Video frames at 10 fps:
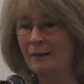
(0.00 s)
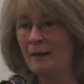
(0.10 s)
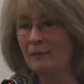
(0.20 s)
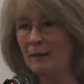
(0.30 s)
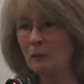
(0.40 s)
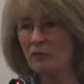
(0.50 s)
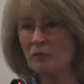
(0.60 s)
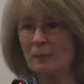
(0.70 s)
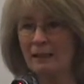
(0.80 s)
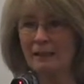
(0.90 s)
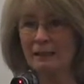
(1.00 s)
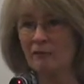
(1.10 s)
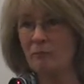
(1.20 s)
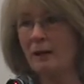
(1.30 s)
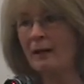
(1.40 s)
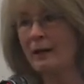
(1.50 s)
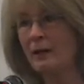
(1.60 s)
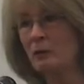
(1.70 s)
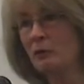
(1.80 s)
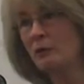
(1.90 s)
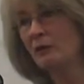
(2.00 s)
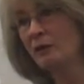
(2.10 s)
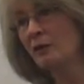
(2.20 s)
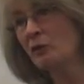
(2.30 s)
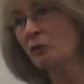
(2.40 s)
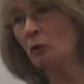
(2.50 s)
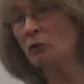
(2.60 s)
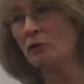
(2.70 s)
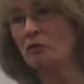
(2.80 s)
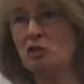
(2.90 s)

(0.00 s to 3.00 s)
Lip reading: And that was the beginning of my own sort of